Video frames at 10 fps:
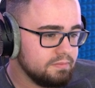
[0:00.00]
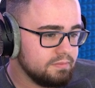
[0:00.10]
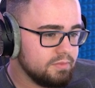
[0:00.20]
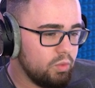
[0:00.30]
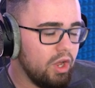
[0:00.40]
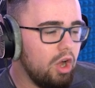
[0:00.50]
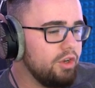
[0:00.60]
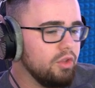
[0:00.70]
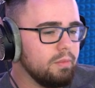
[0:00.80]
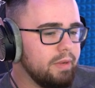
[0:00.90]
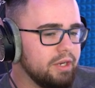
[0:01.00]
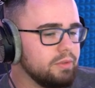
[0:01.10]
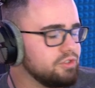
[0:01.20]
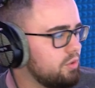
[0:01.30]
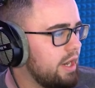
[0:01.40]
We all know the big
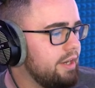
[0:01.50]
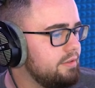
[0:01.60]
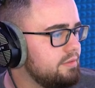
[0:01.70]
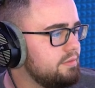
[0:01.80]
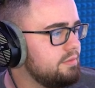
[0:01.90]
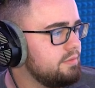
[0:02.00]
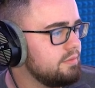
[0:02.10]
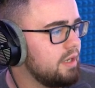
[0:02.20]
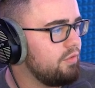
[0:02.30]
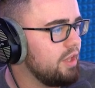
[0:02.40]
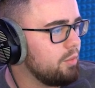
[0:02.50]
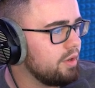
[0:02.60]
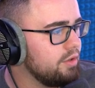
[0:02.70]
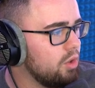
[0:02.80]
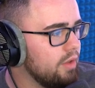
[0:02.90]
ones, right? I feel like we're
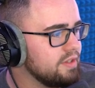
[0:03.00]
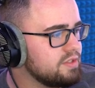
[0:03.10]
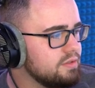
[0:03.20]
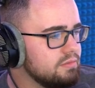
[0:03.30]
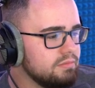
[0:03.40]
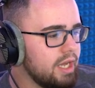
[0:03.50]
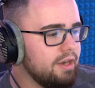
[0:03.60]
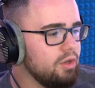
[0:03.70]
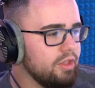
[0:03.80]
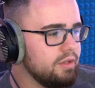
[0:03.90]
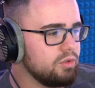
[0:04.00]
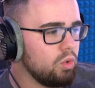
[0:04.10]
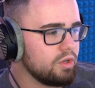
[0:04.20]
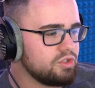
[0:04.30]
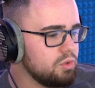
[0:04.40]
gonna know all these. I didn't know that.
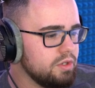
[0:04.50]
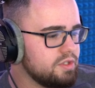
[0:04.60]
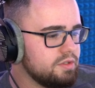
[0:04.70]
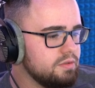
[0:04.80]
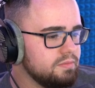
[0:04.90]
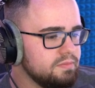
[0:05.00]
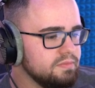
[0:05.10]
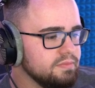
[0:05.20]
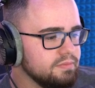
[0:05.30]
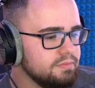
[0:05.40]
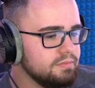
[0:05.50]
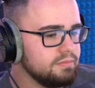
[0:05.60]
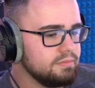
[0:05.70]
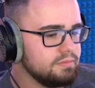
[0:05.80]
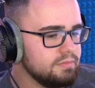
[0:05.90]
Gorgosaurus.
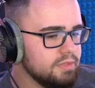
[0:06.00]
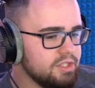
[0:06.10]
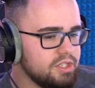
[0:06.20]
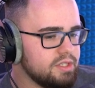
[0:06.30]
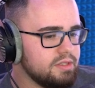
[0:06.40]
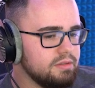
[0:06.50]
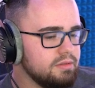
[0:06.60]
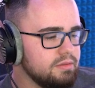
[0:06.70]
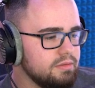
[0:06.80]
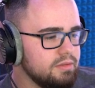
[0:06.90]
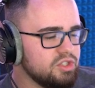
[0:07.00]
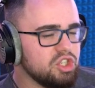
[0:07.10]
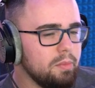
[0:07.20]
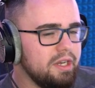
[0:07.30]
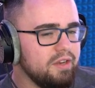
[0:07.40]
It's just... There's so
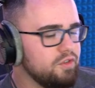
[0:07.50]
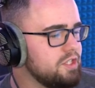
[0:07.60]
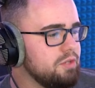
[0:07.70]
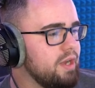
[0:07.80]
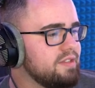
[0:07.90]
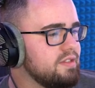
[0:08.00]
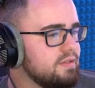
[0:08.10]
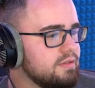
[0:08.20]
many different T-Rexes.